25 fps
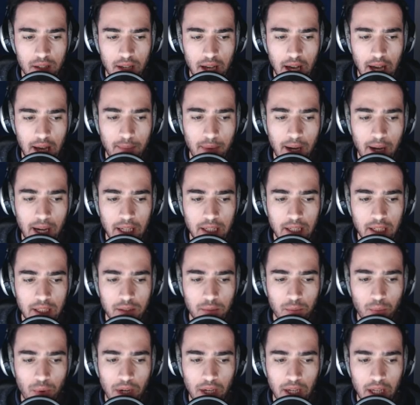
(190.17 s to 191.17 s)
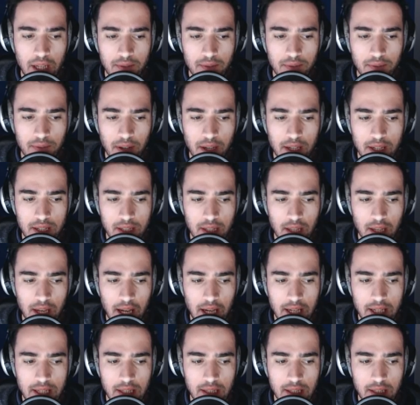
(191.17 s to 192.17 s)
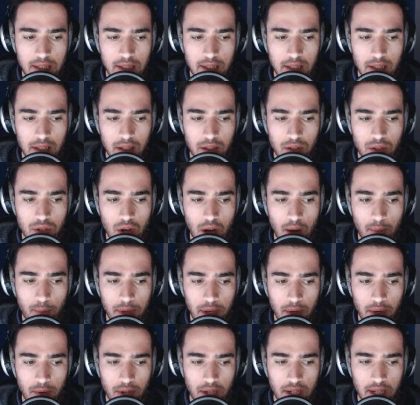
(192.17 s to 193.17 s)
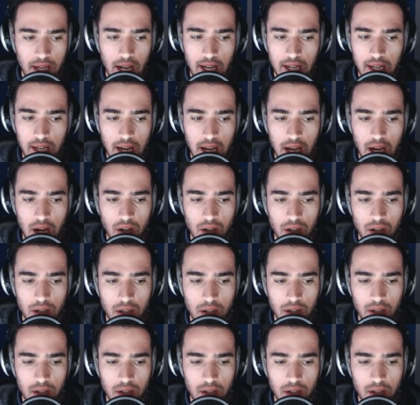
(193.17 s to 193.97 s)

I might need to break his face the next job period, not now.